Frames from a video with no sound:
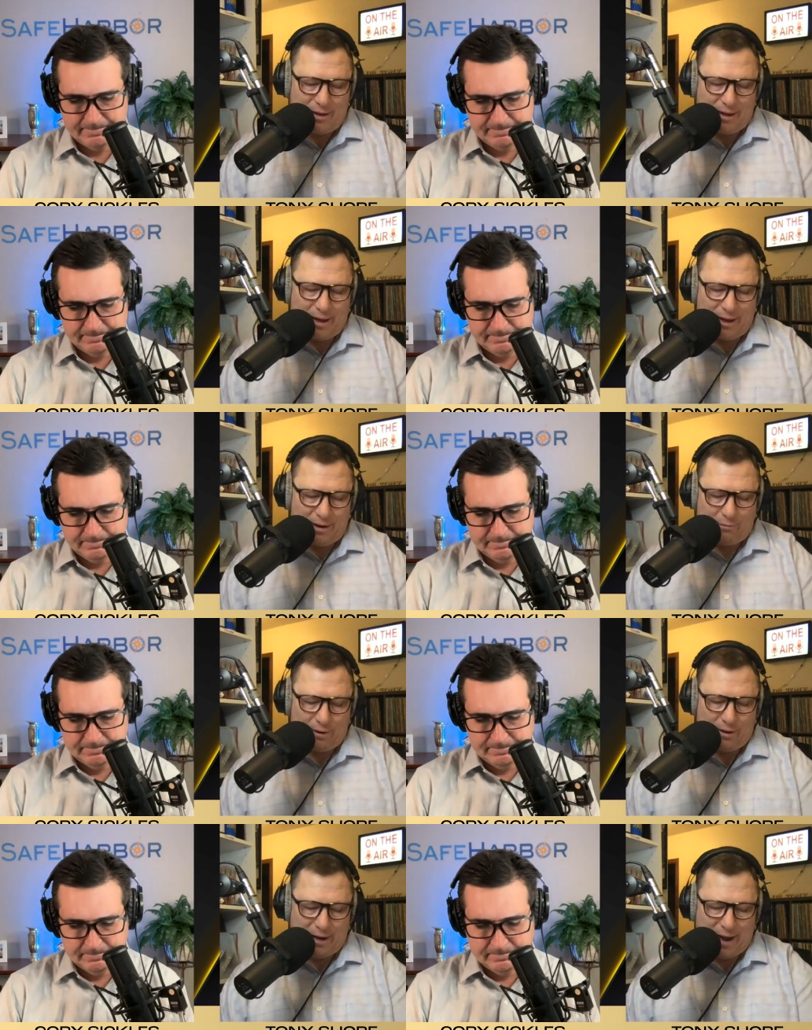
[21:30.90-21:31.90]
Speaker 1: It
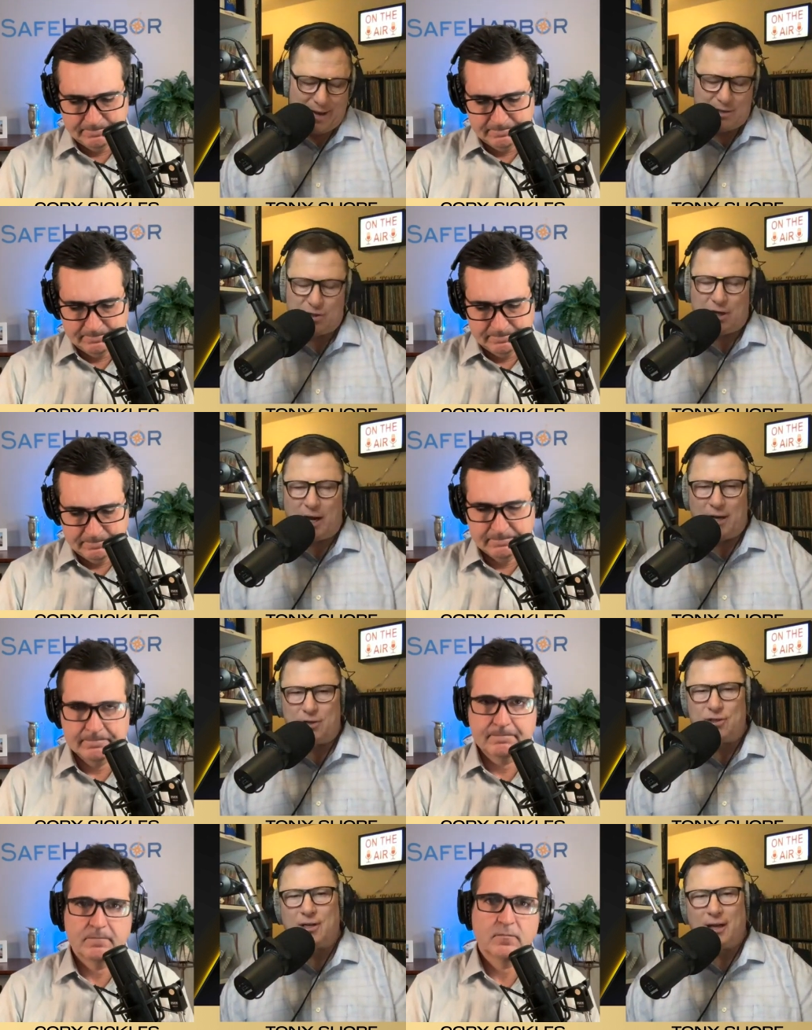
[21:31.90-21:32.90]
really has
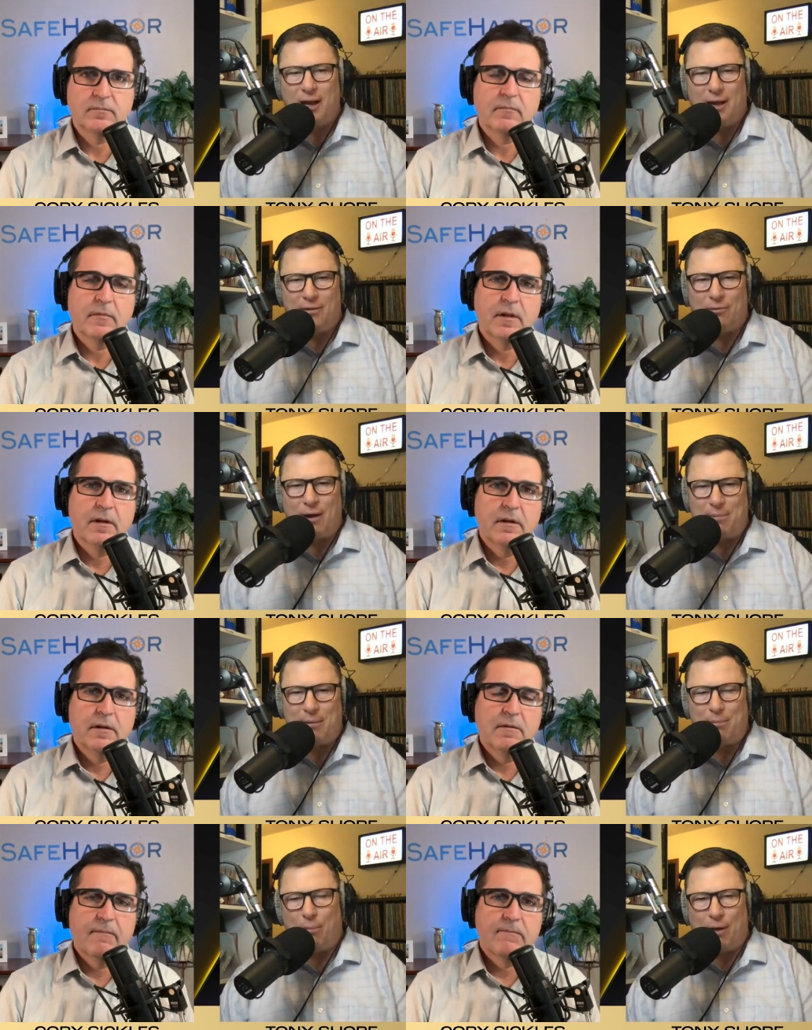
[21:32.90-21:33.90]
changed uh, the way
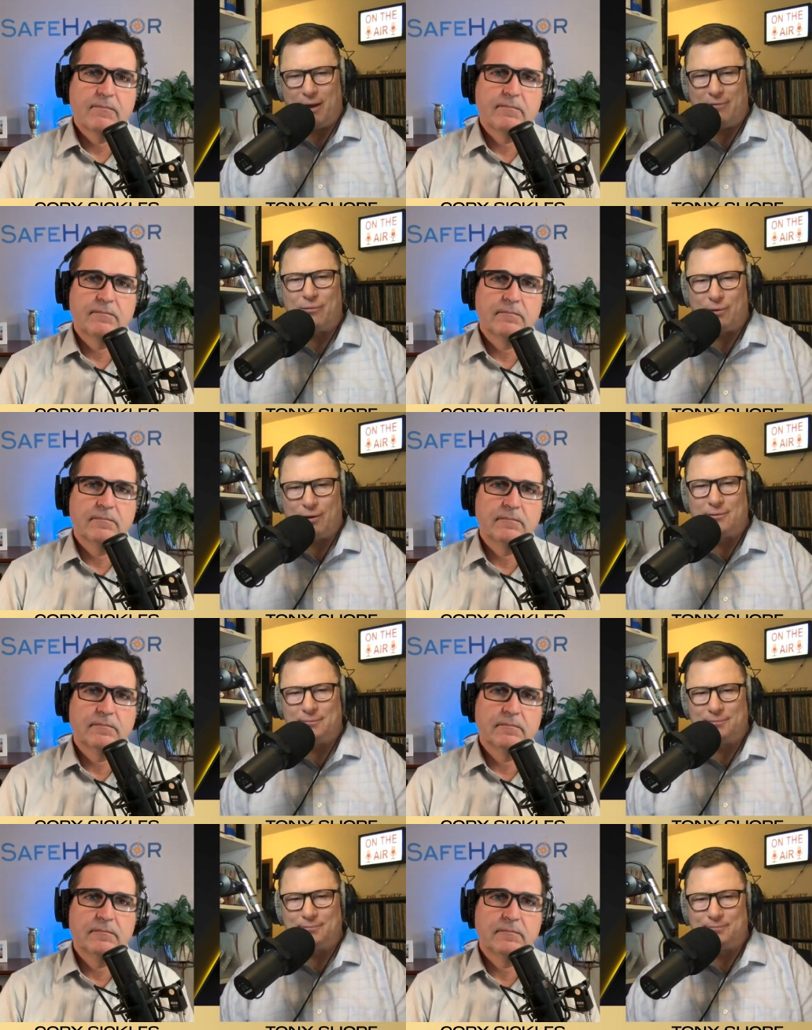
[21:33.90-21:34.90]
people plan for it.
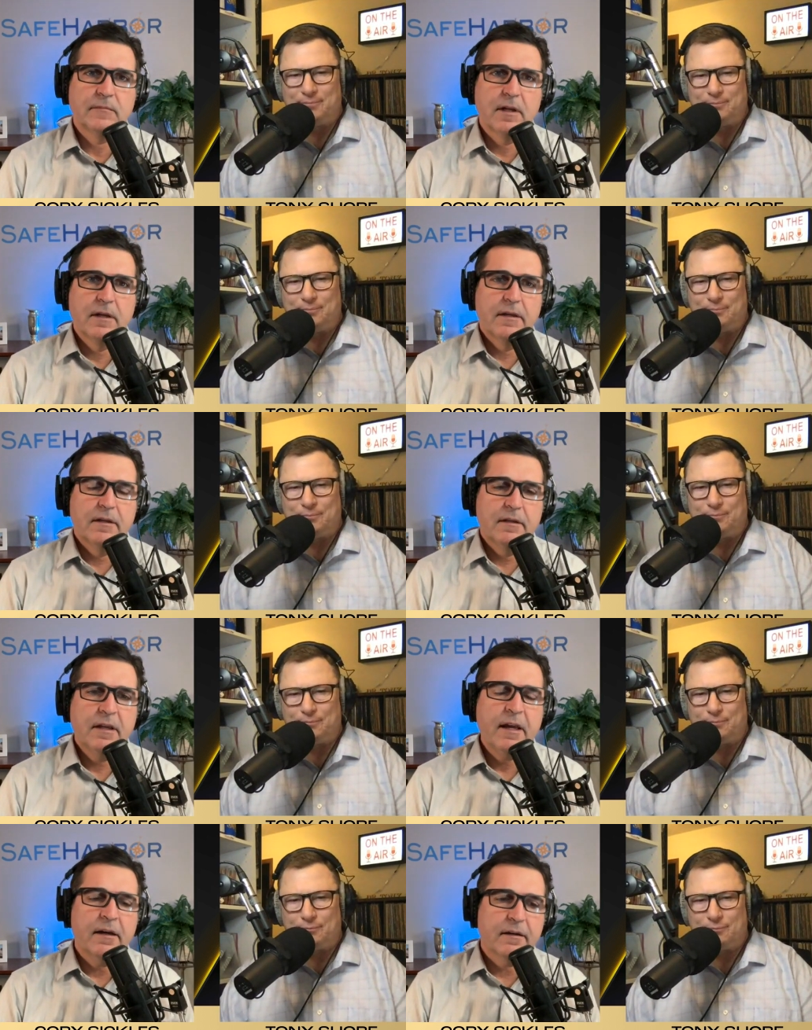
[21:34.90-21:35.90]

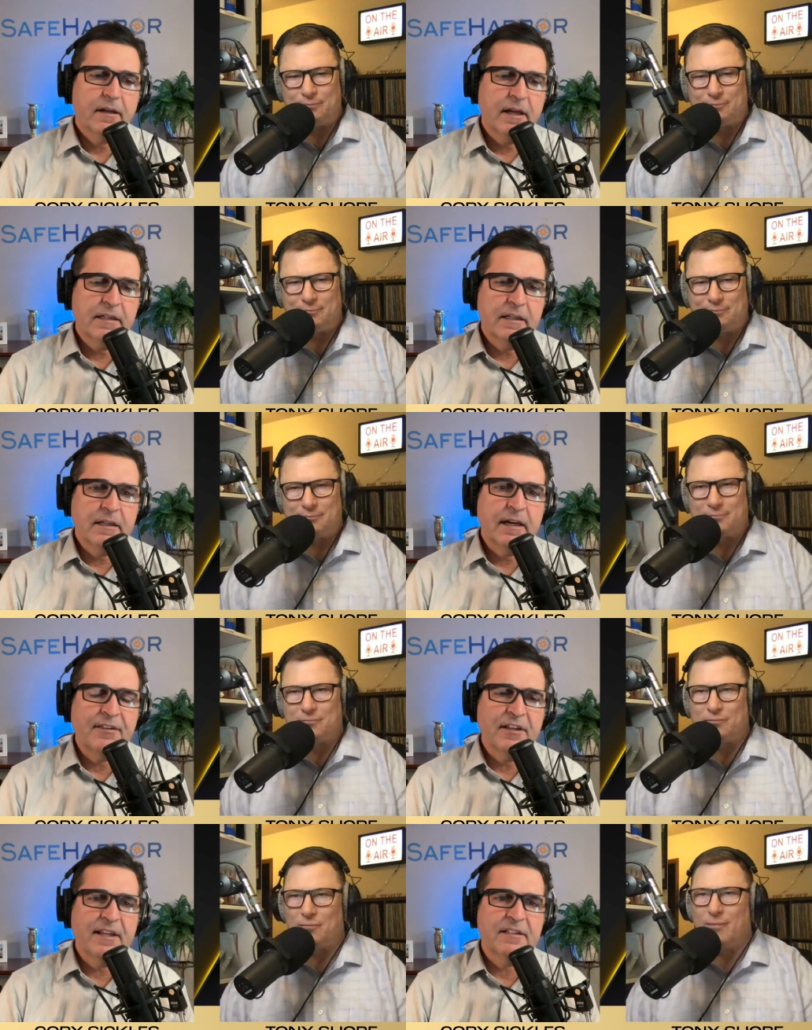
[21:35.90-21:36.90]
Speaker 2: Yeah, uh, and I
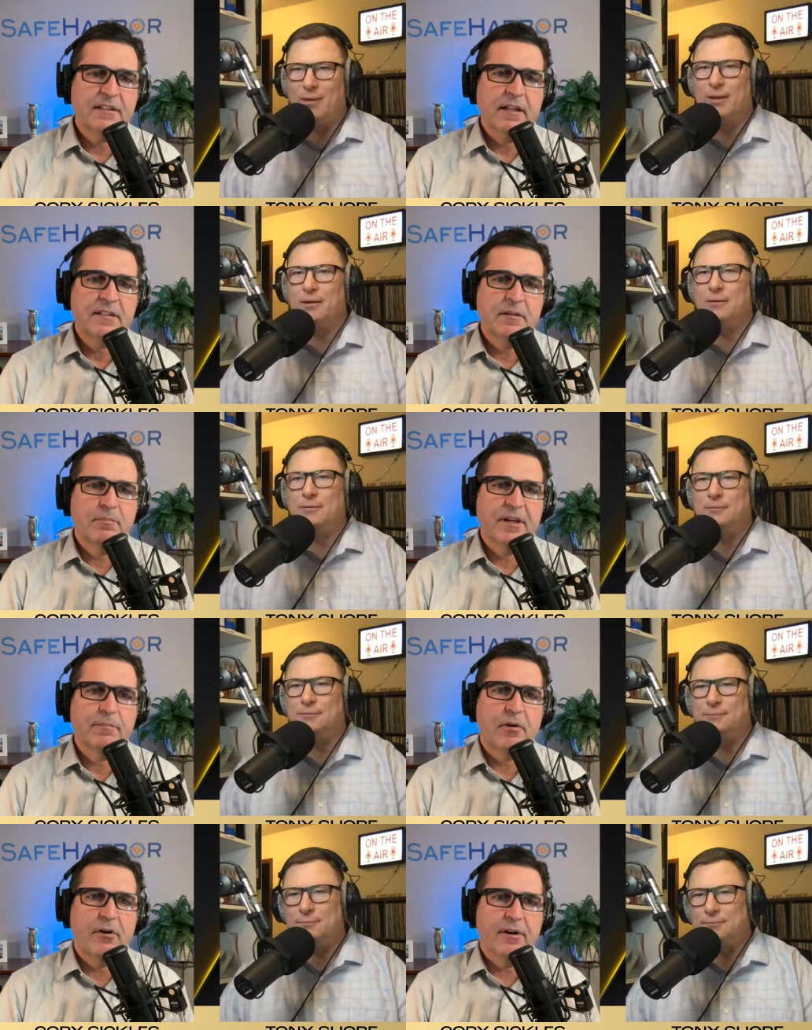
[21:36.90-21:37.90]
think that's that's a
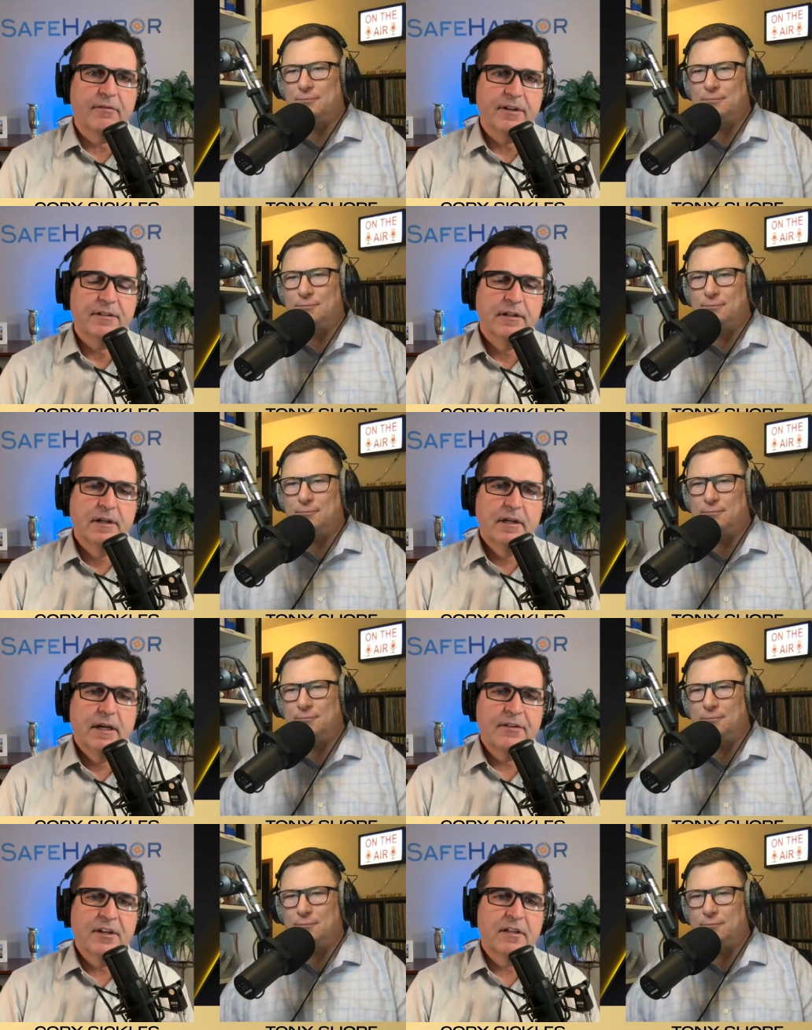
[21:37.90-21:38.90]
big part of it.
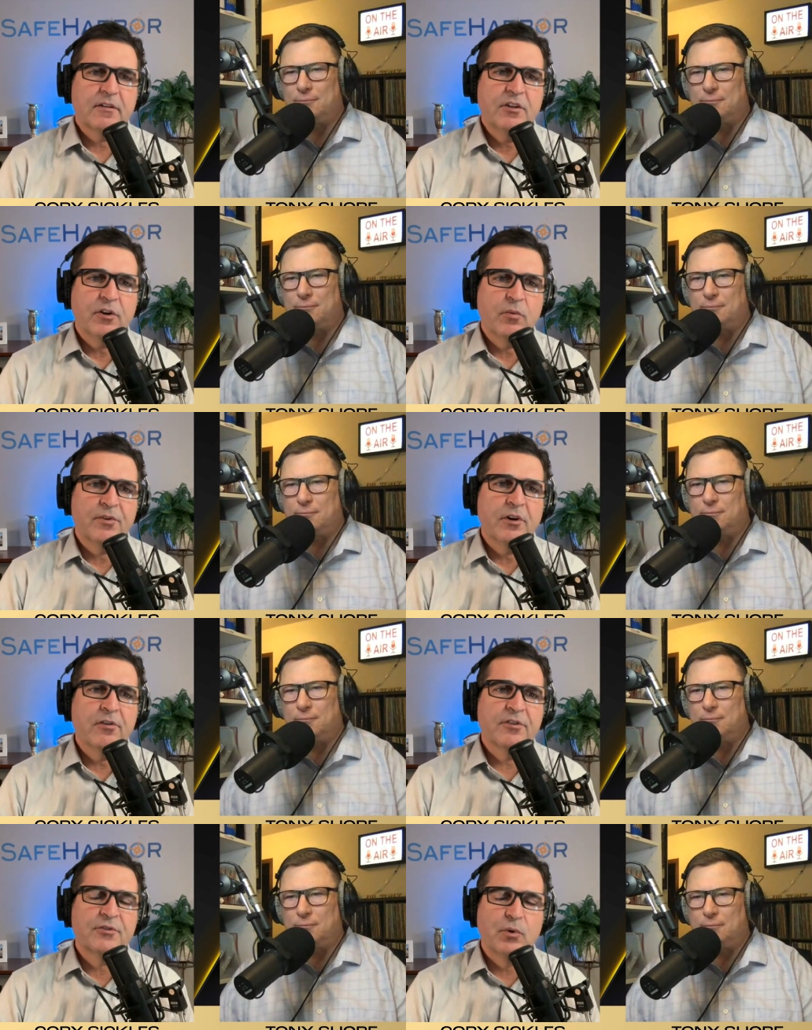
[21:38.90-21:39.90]
I think, you know, with all
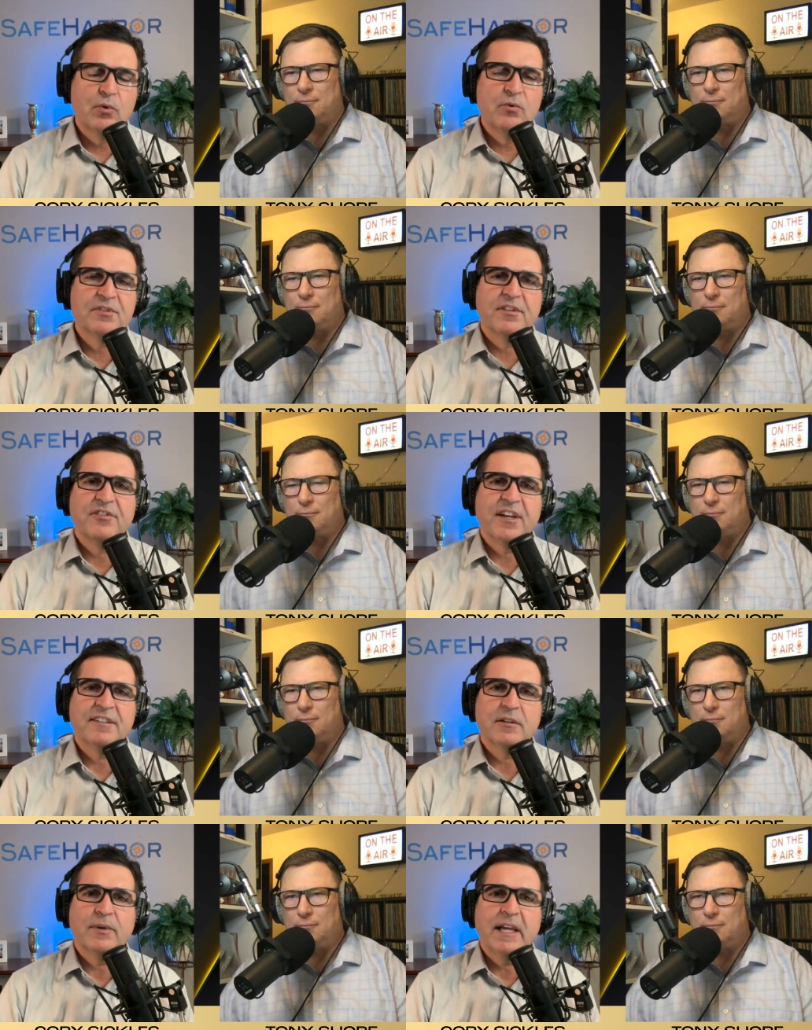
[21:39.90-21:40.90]
the tools and
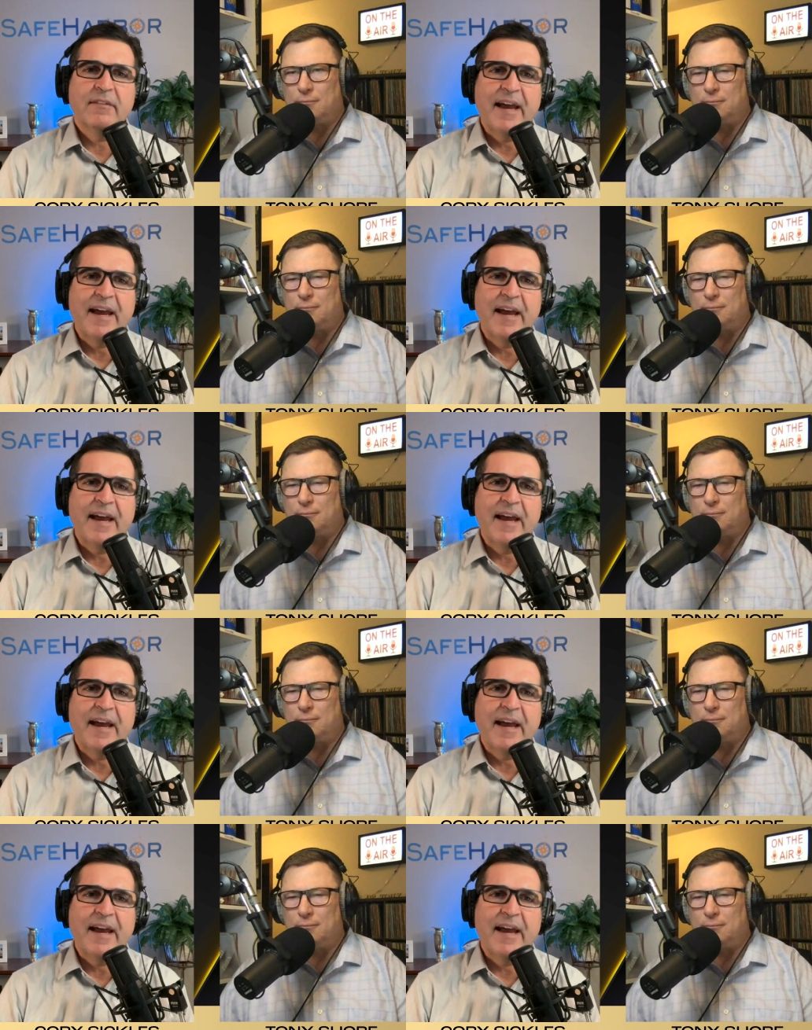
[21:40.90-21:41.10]
things that we have